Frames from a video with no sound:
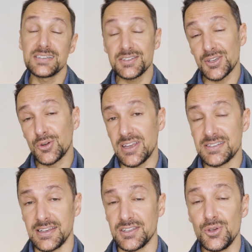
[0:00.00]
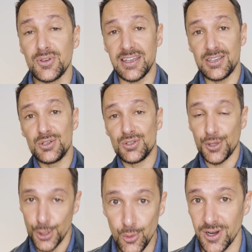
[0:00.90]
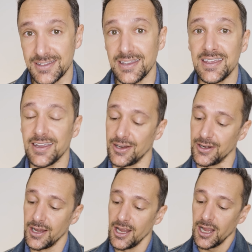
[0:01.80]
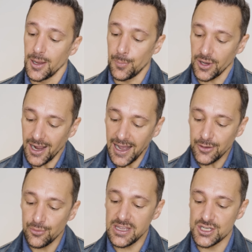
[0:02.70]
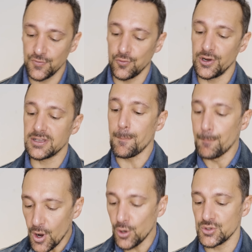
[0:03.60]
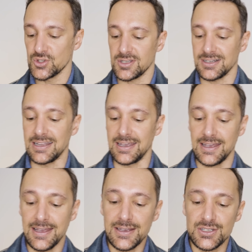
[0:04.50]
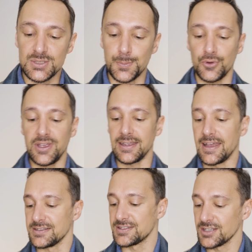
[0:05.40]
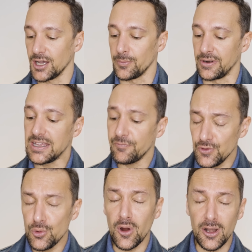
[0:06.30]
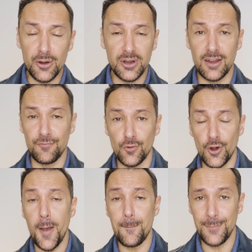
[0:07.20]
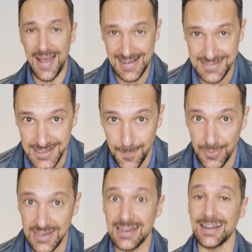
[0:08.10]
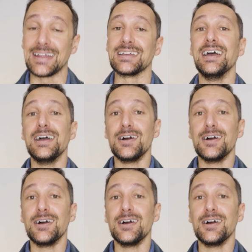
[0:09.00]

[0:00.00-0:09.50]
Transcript: This is a great scent you can use throughout the year, but I reach for it mostly spring and summer. If you are looking for a mass appealing